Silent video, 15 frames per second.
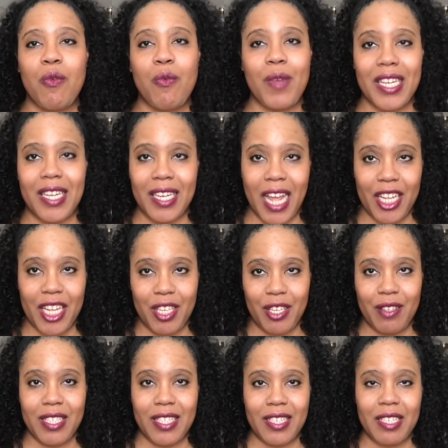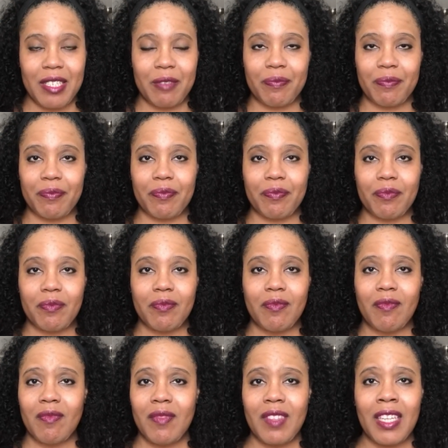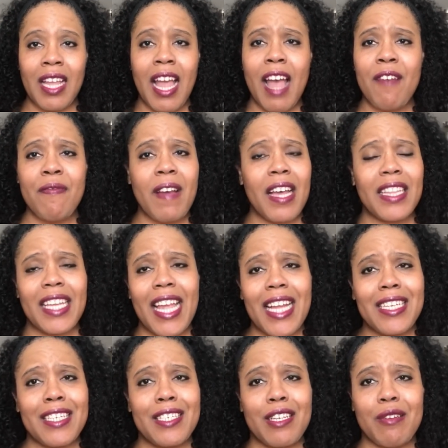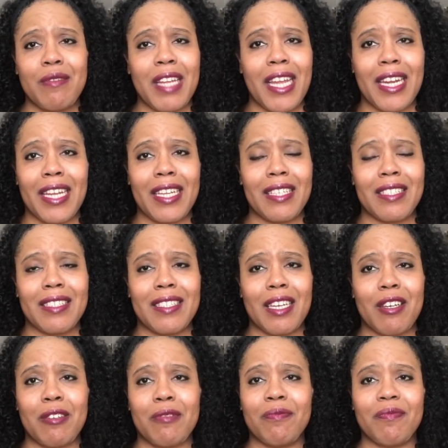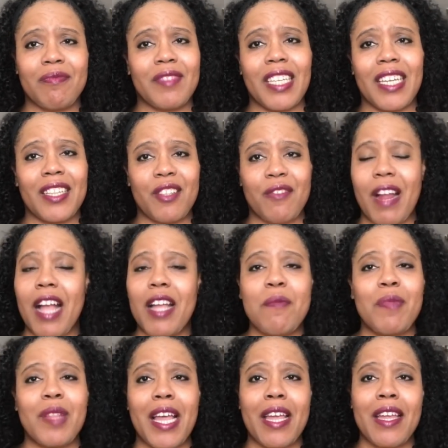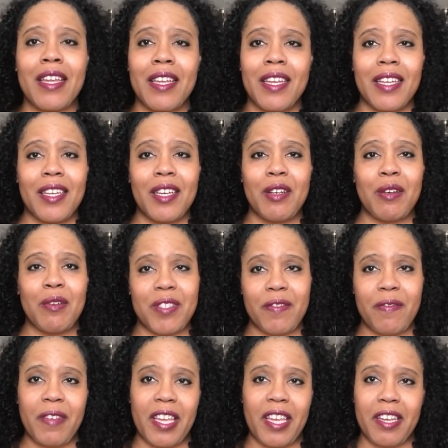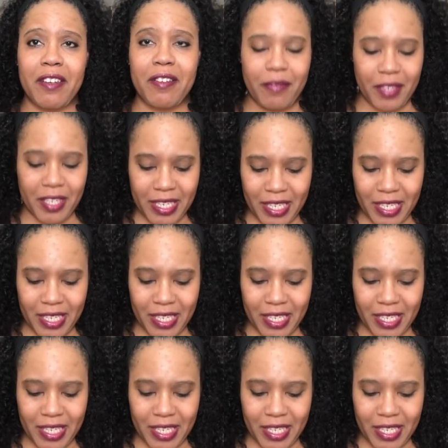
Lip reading: we did not use it. I finally had to donate it. So yeah, the Rock and Play was a fail for